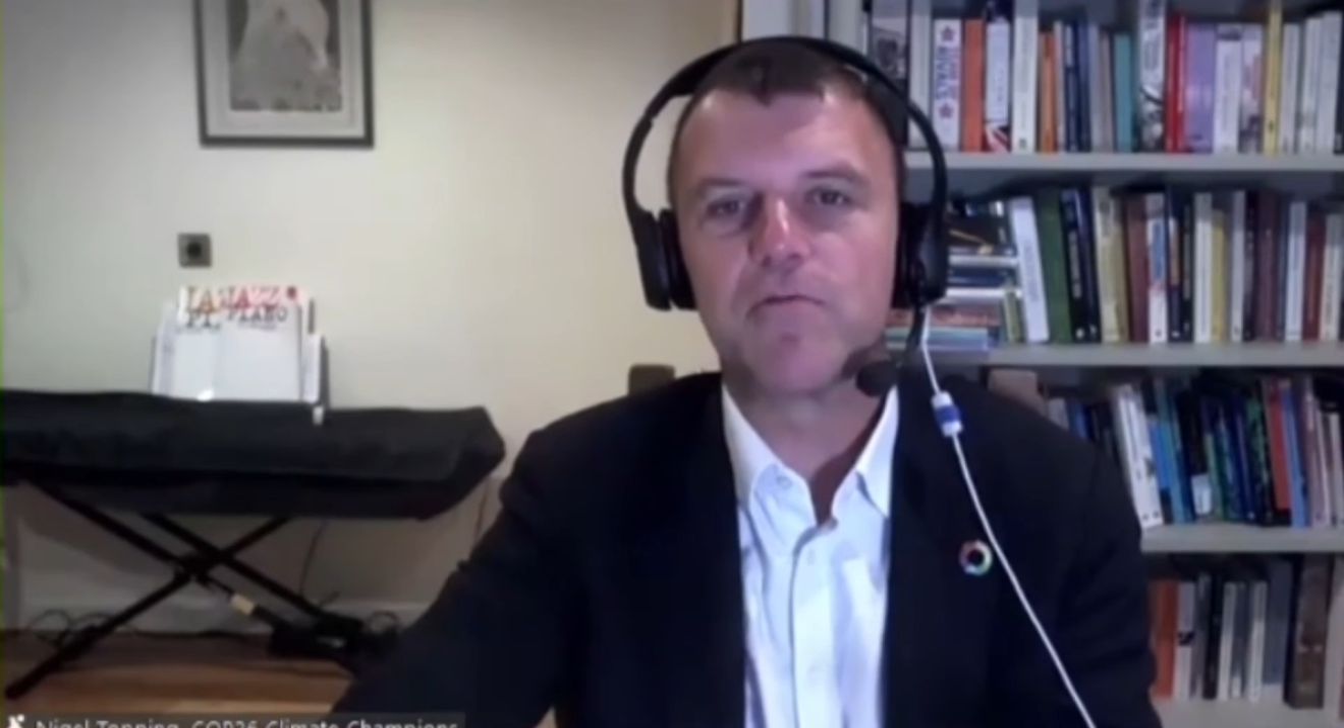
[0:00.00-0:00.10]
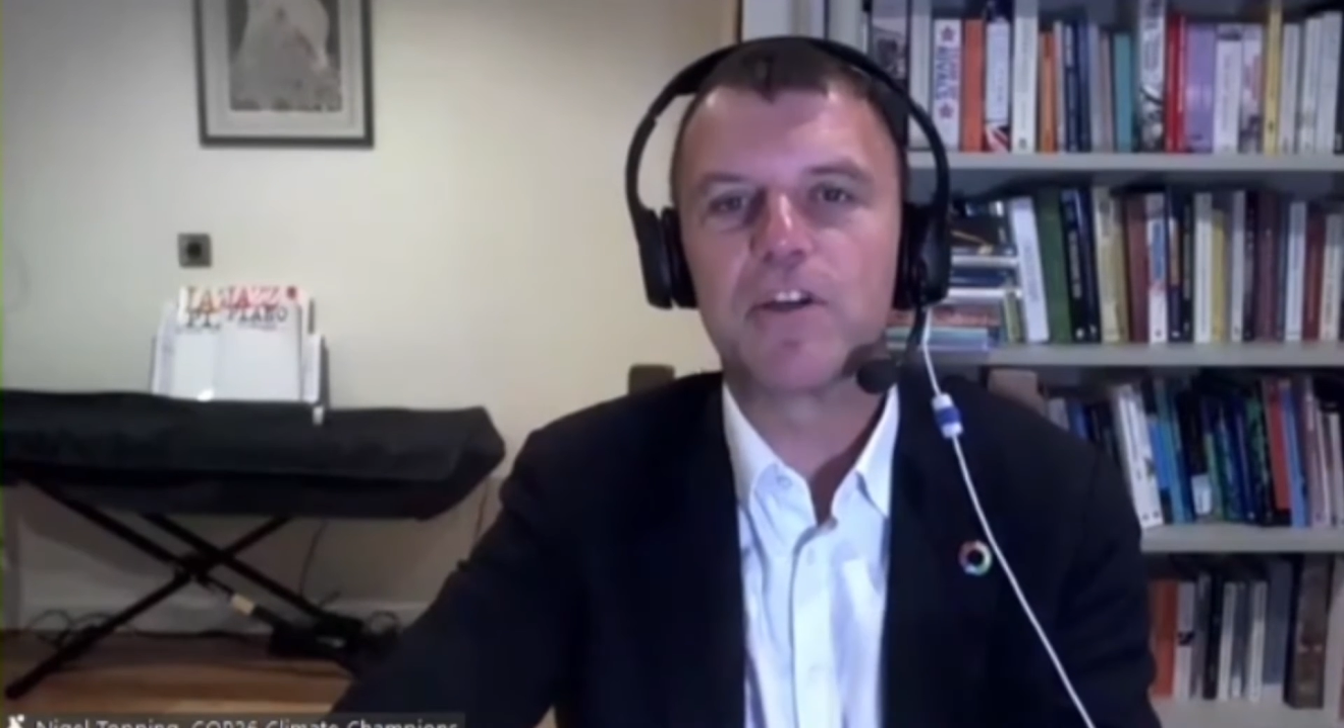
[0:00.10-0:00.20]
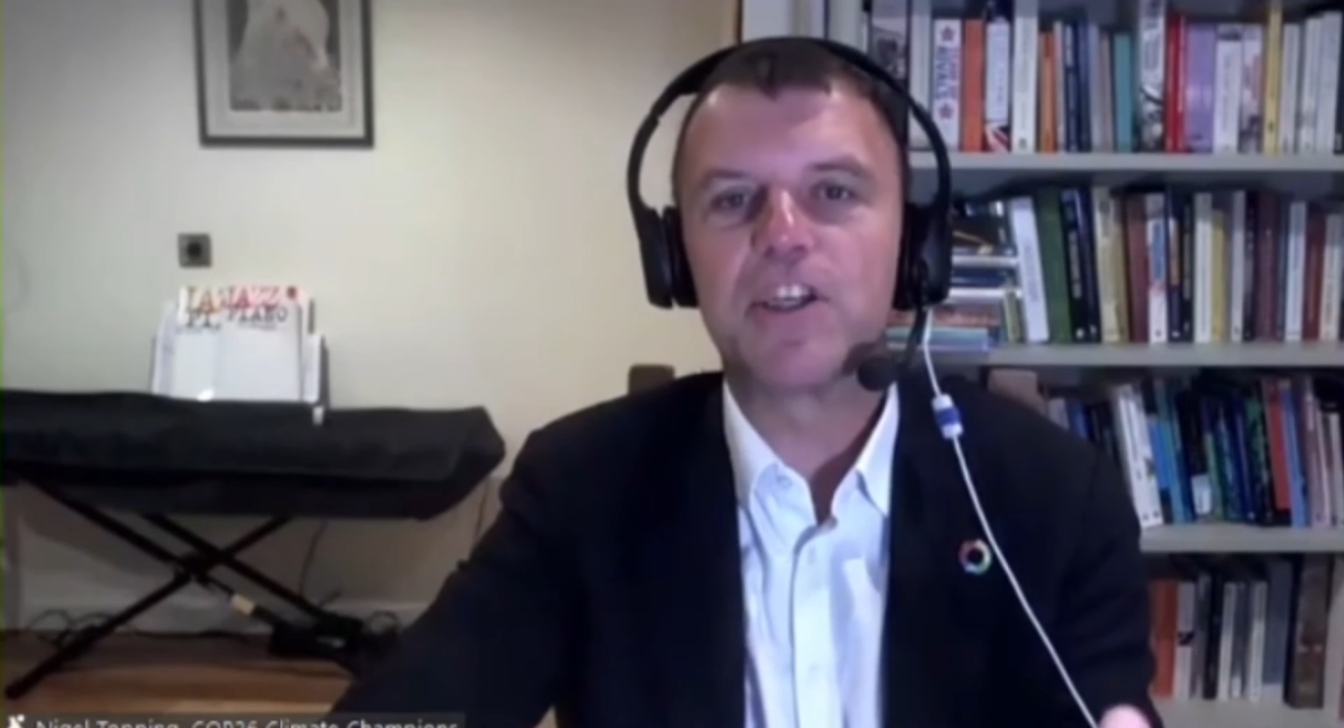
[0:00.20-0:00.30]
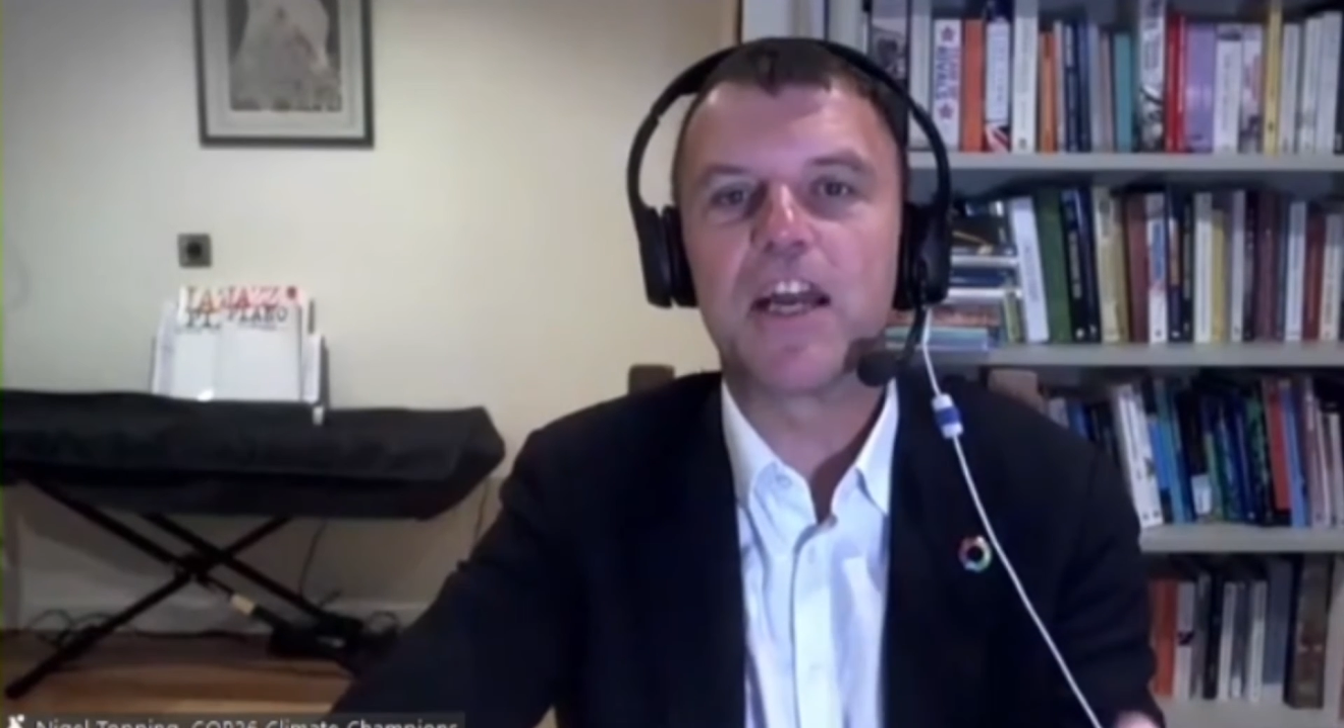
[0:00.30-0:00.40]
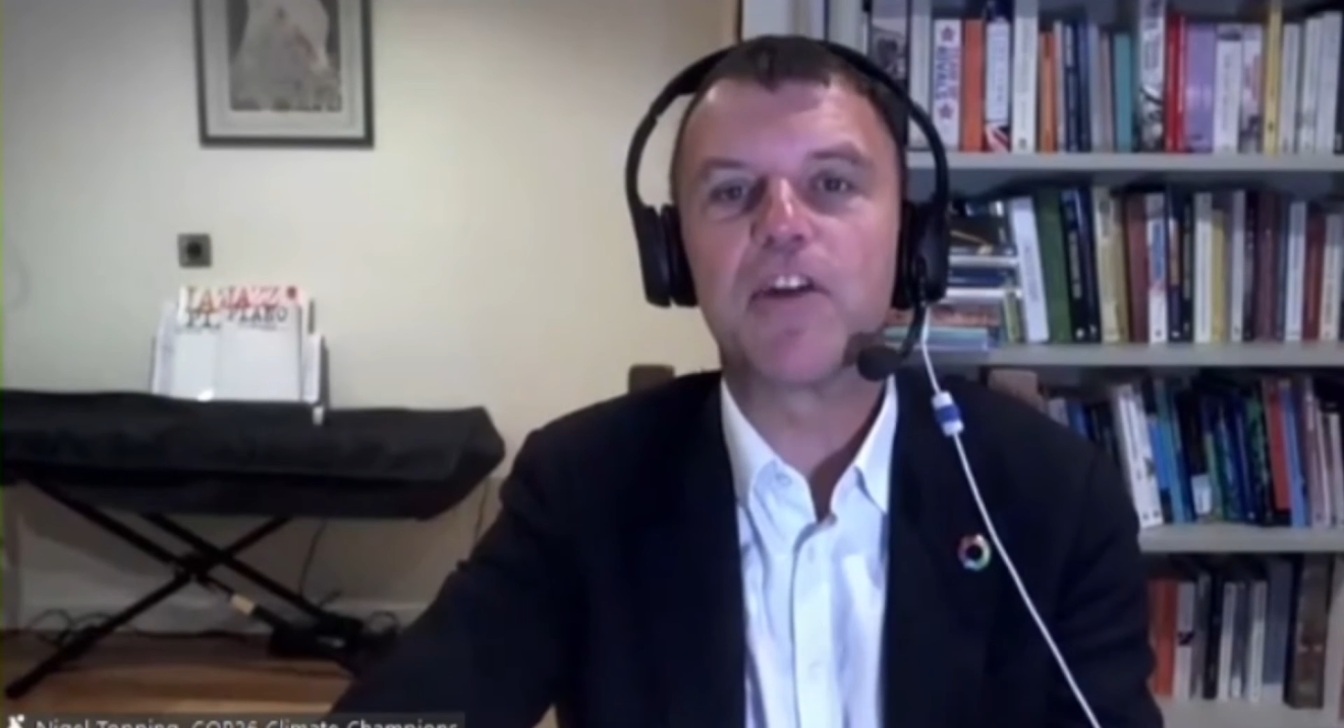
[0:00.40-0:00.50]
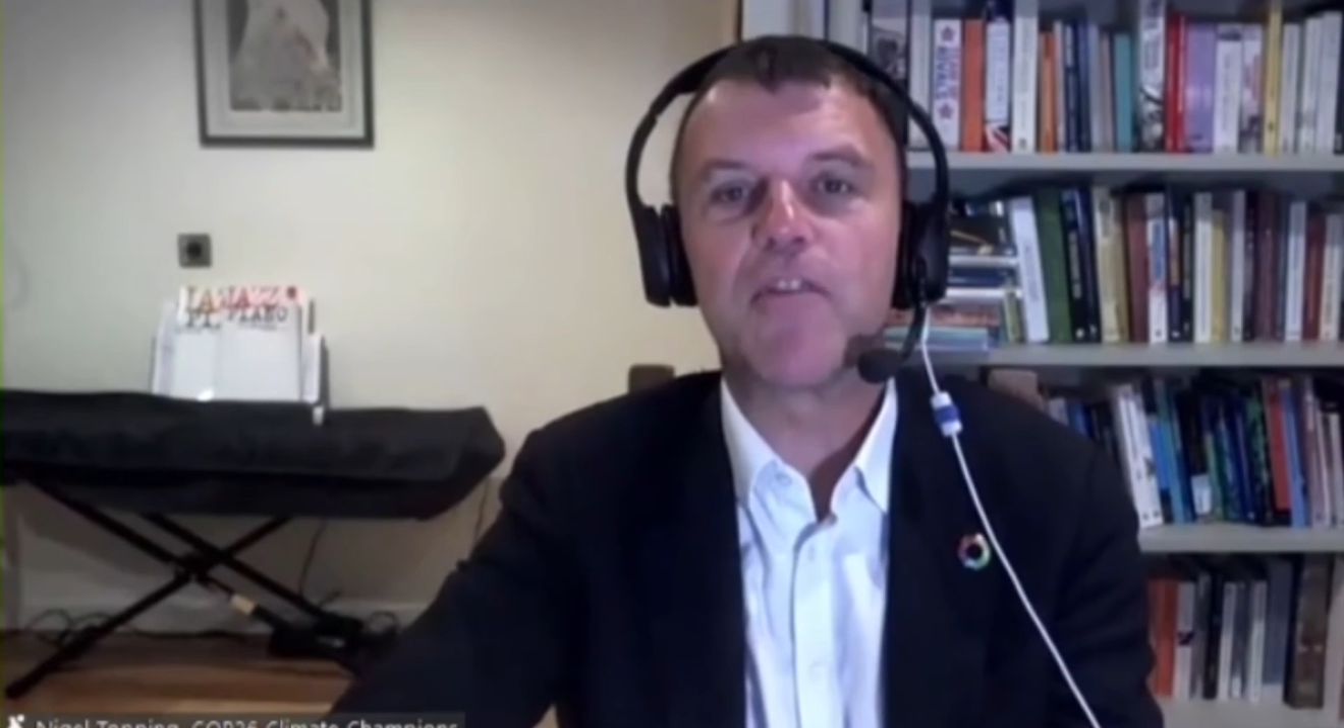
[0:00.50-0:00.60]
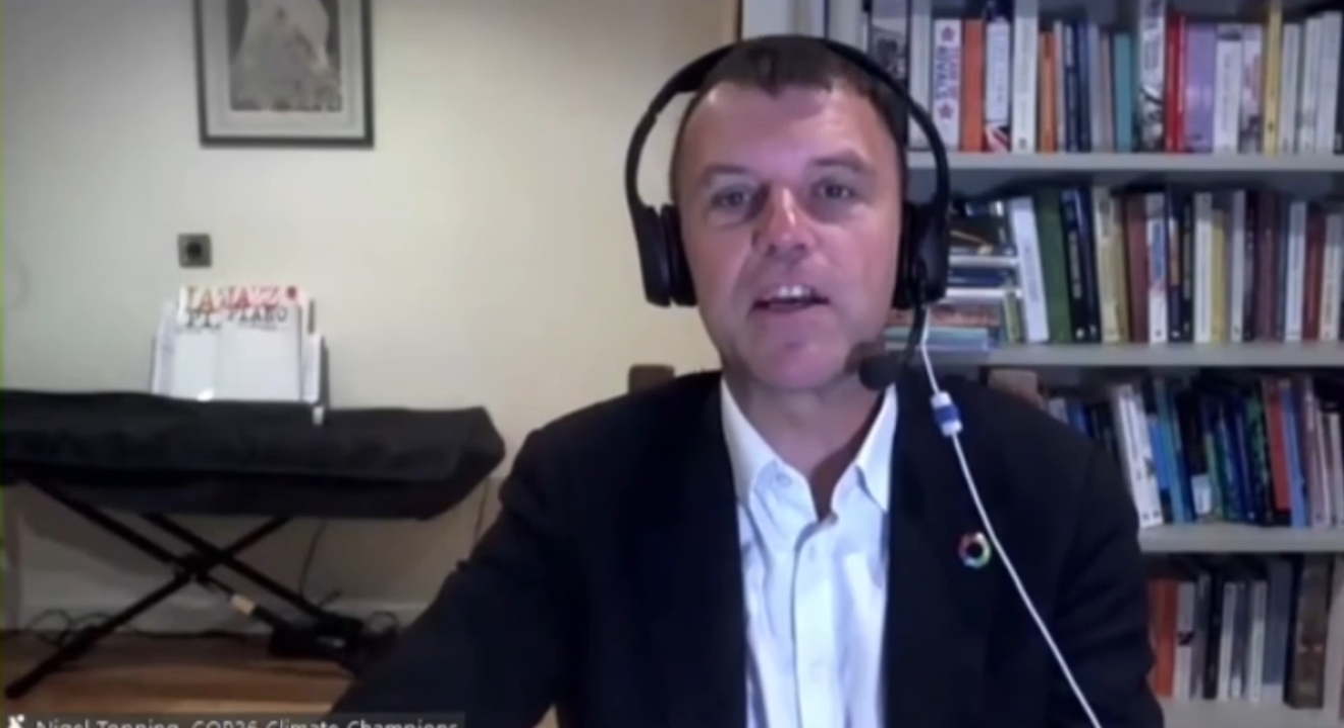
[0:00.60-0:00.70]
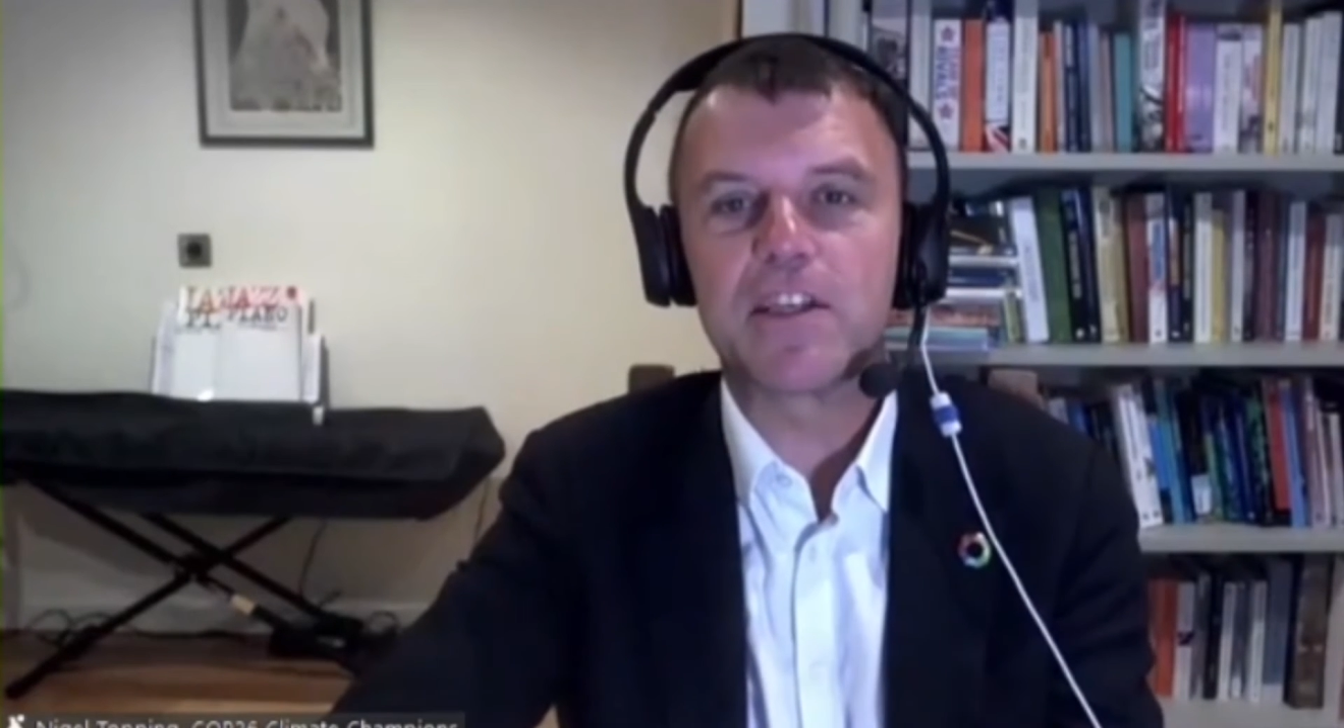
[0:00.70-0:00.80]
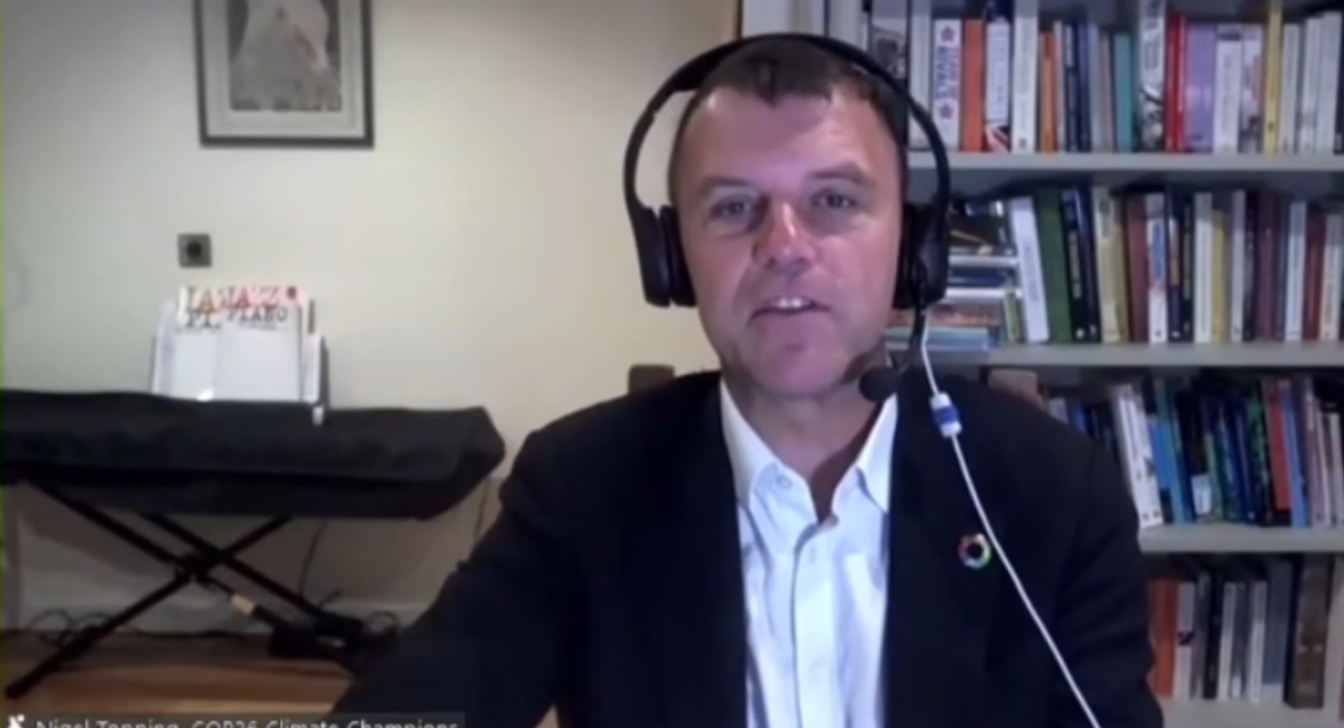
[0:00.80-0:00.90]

regeneration